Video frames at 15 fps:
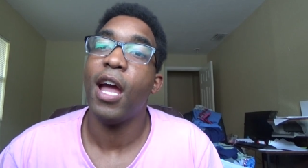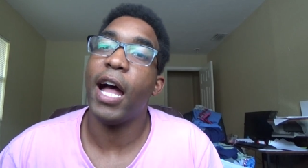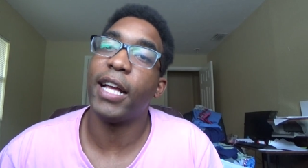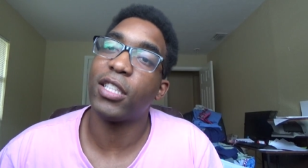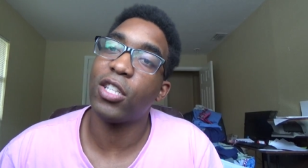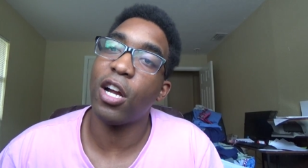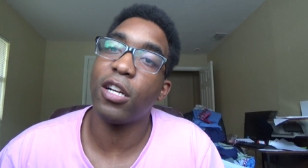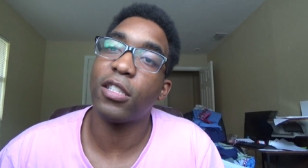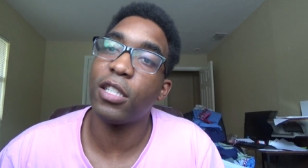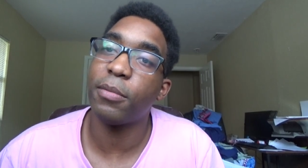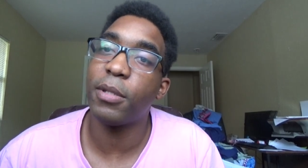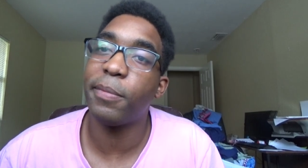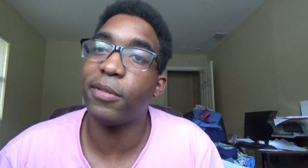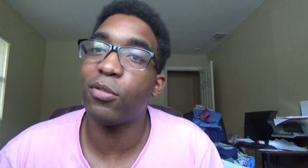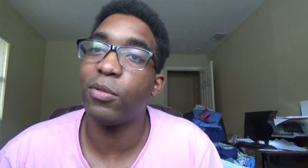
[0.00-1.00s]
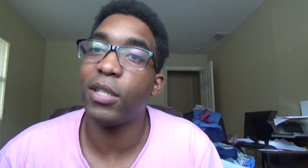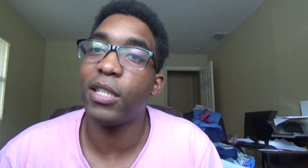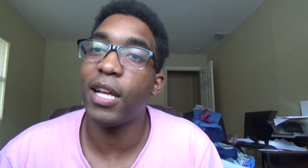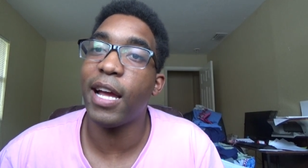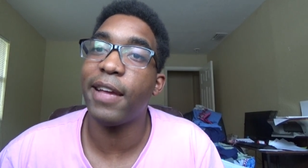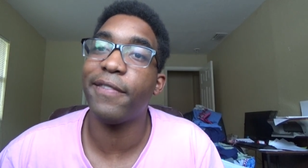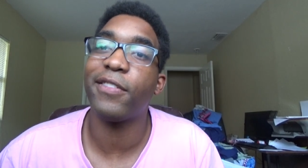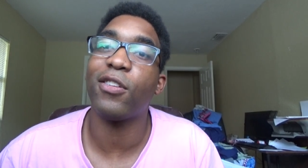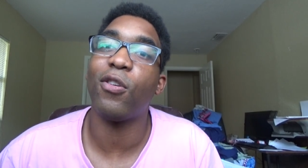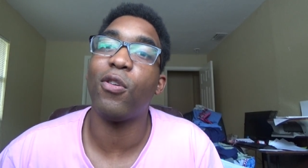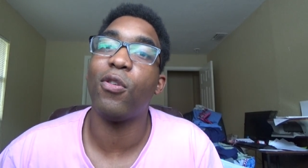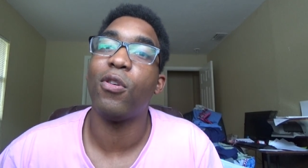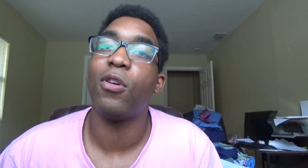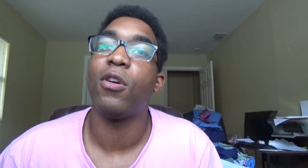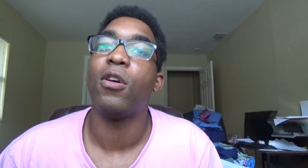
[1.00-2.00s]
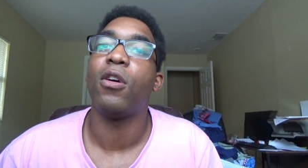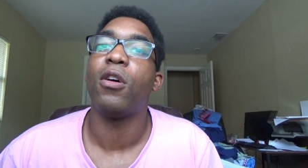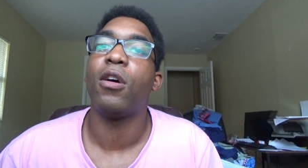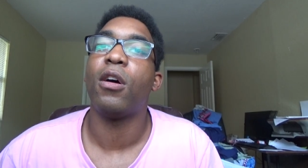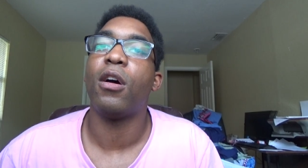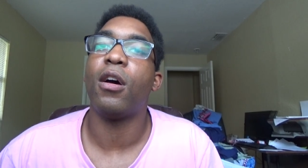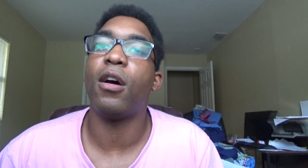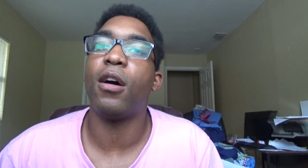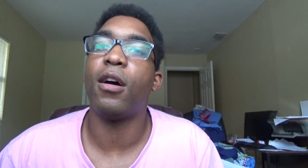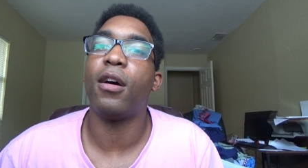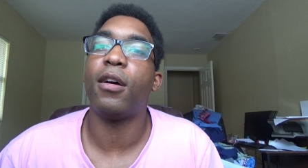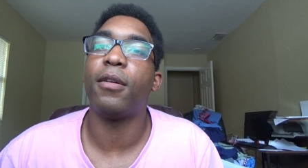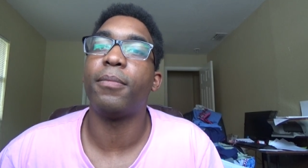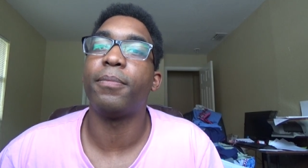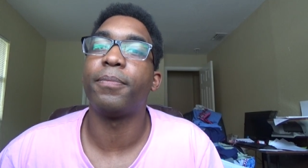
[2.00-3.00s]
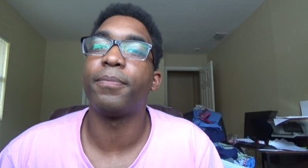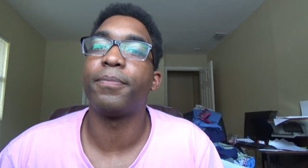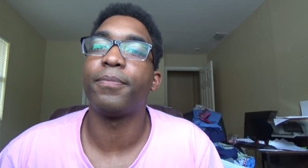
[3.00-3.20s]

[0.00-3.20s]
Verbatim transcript: I started September 29th, so um,